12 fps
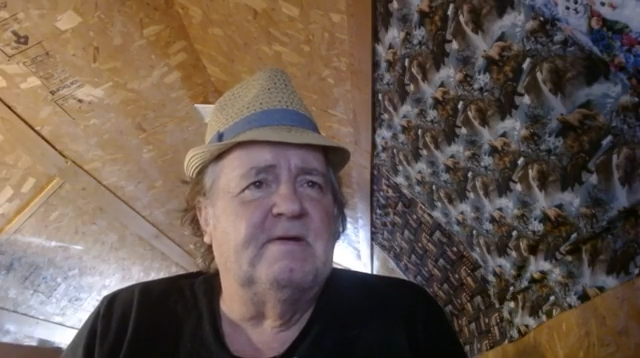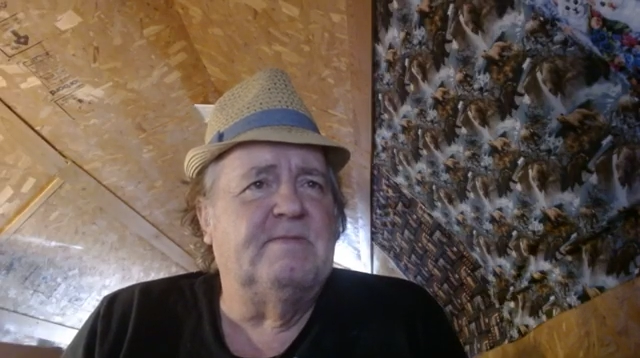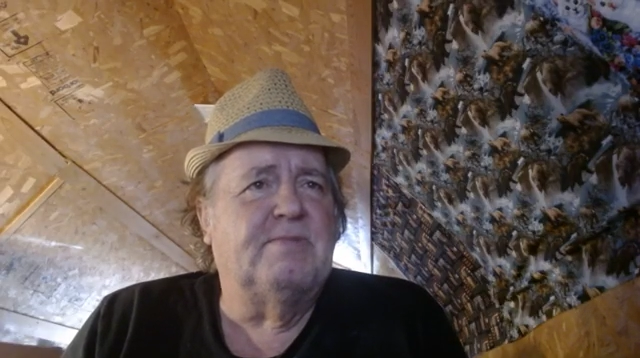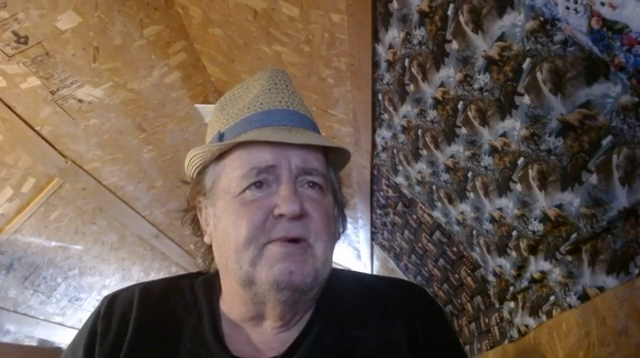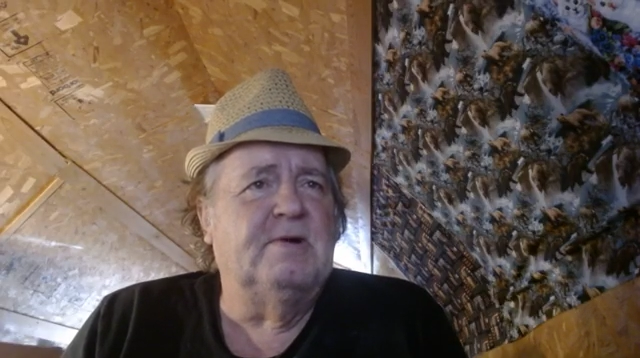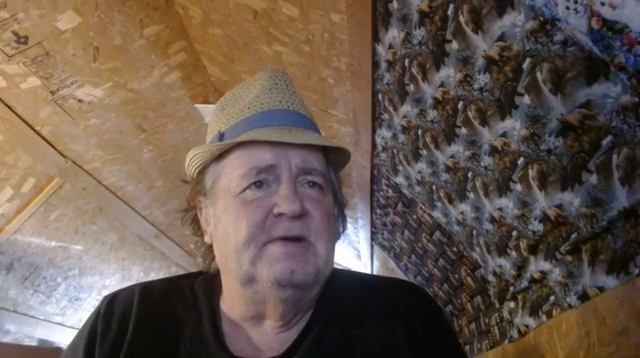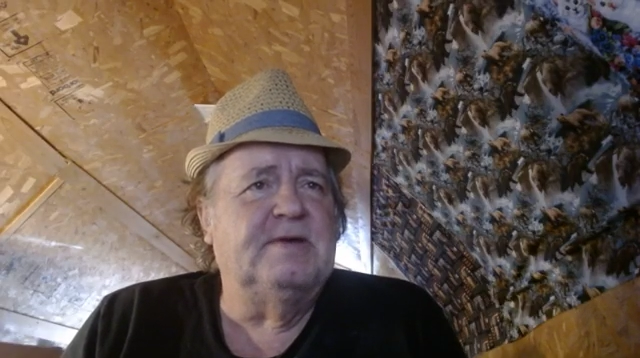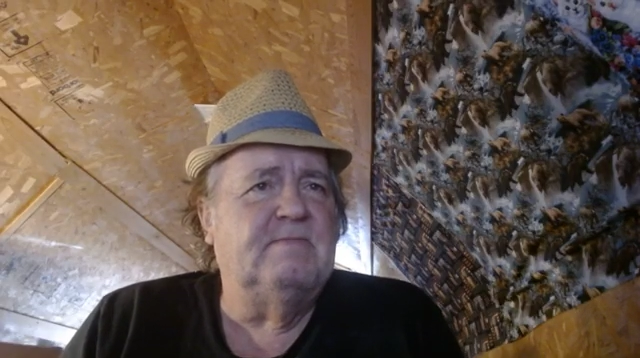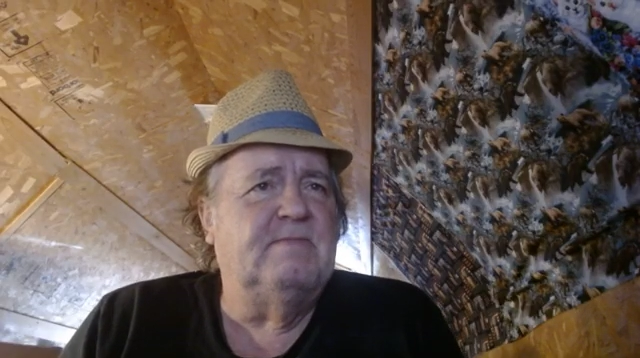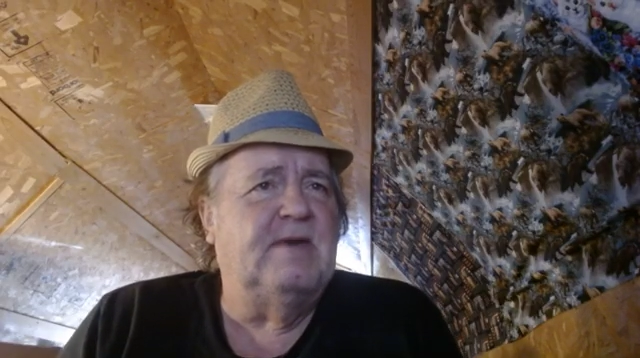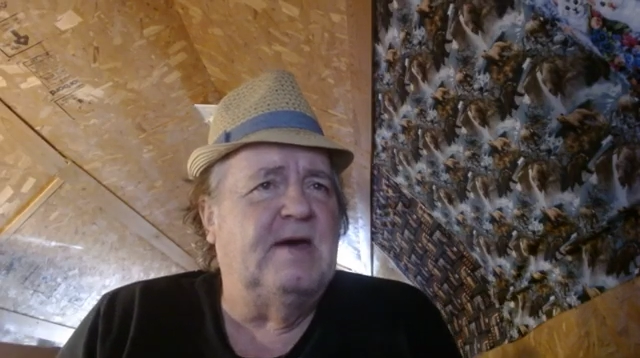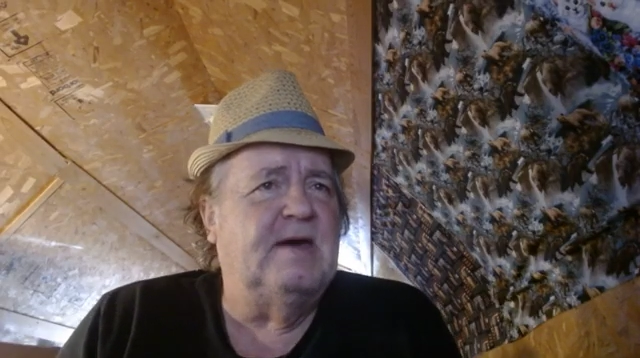brilliant
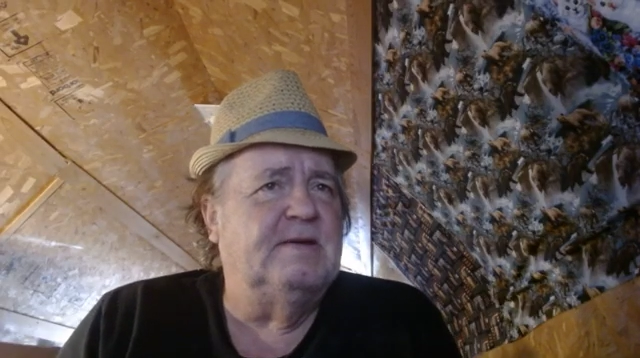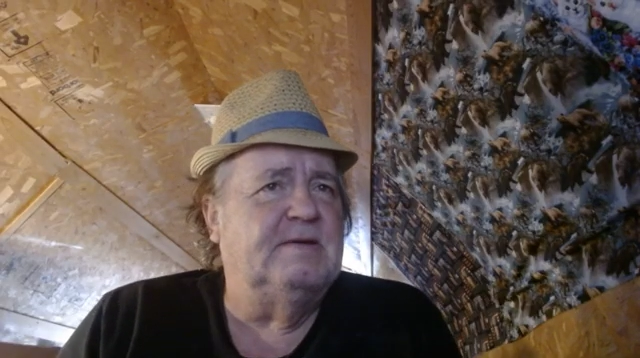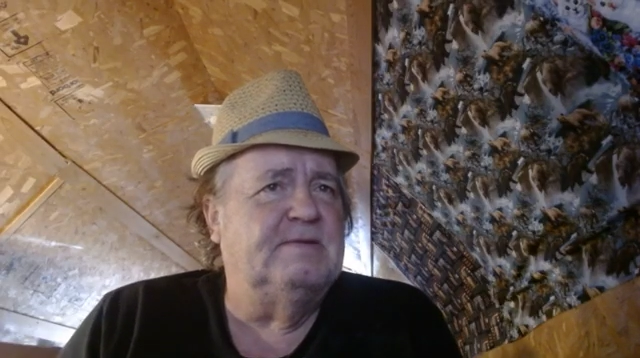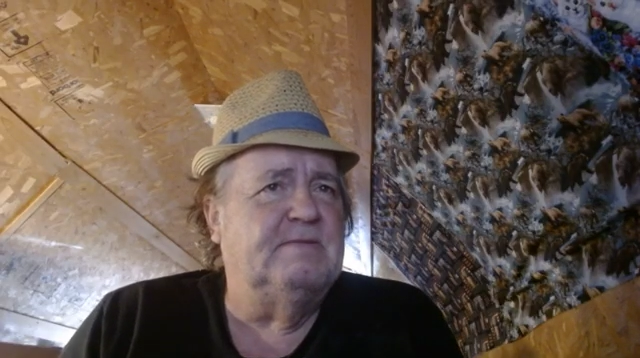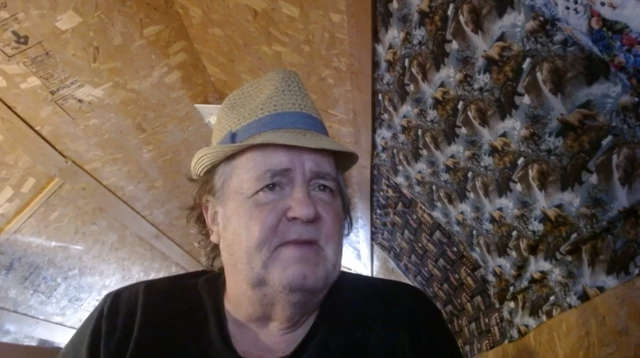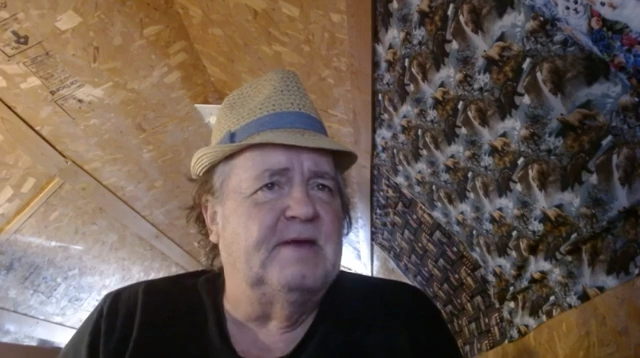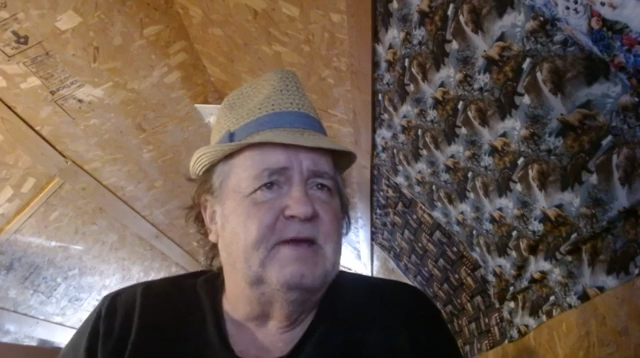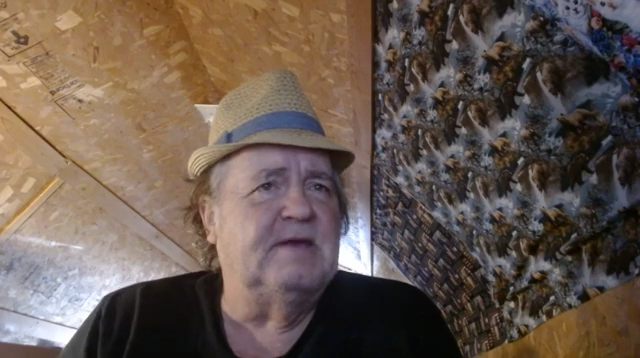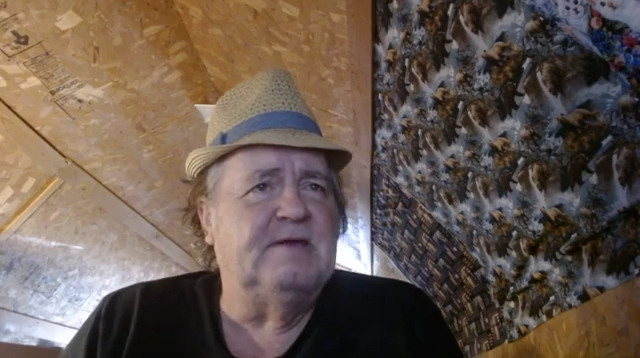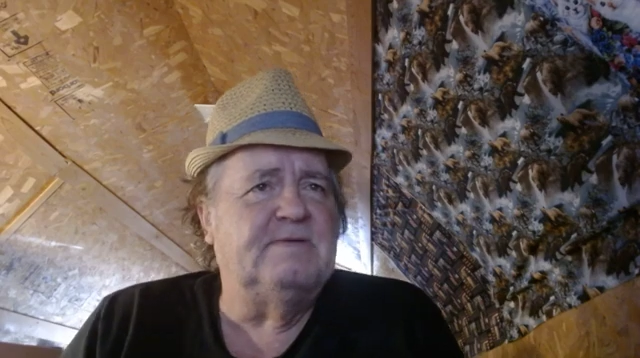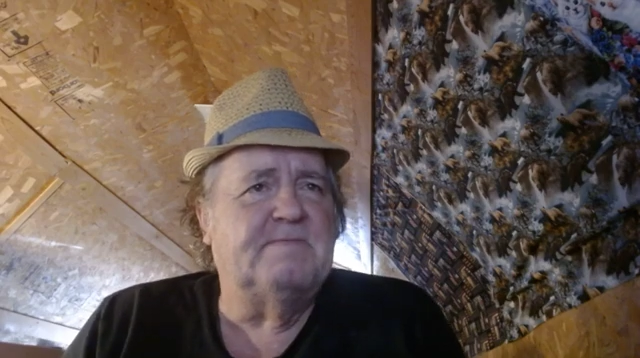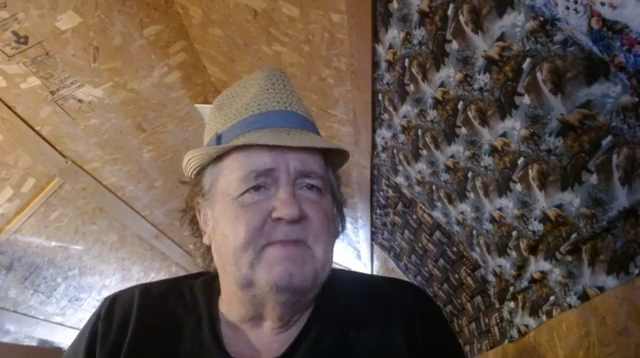man of the money
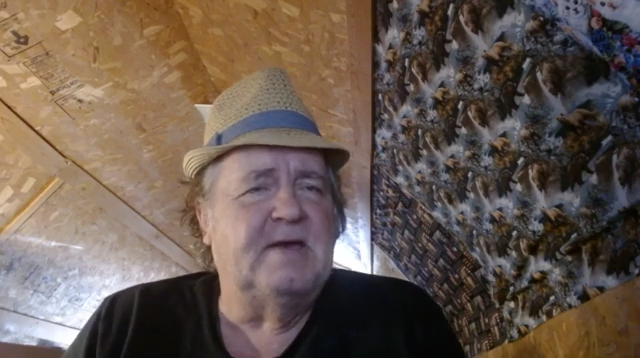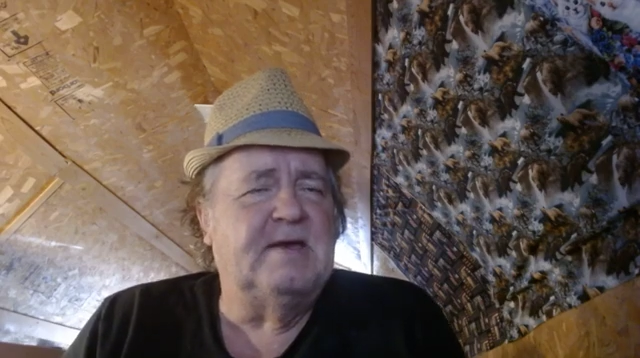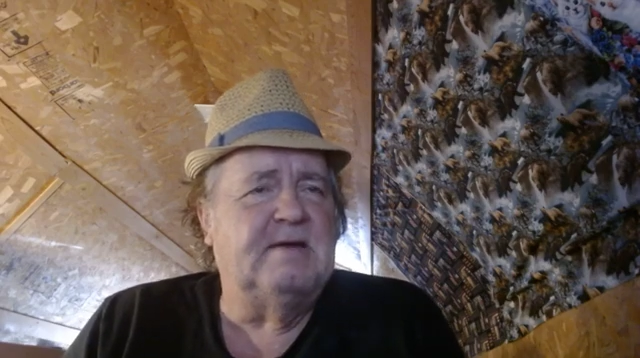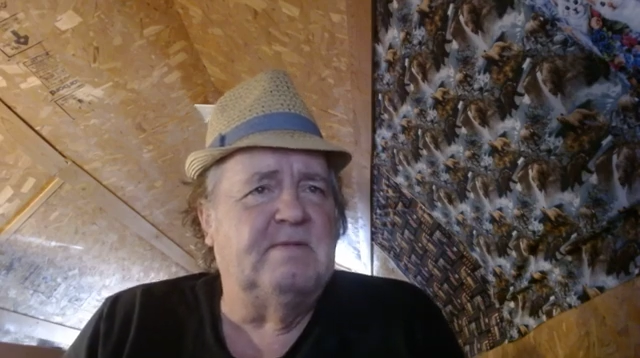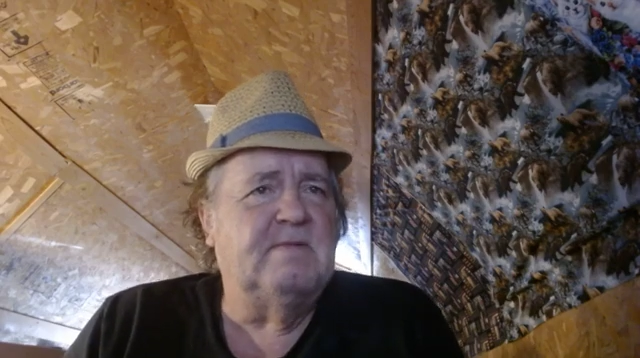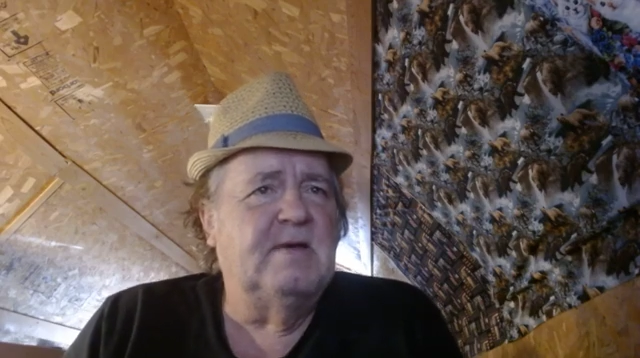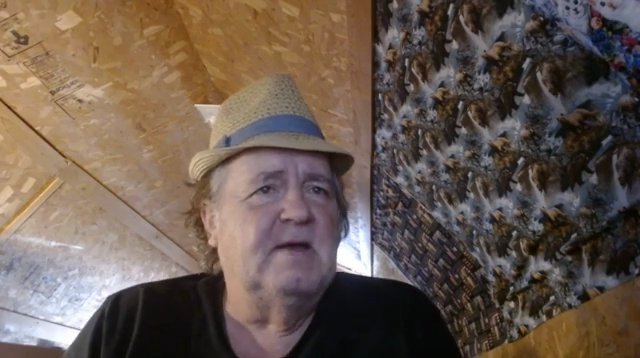he's made.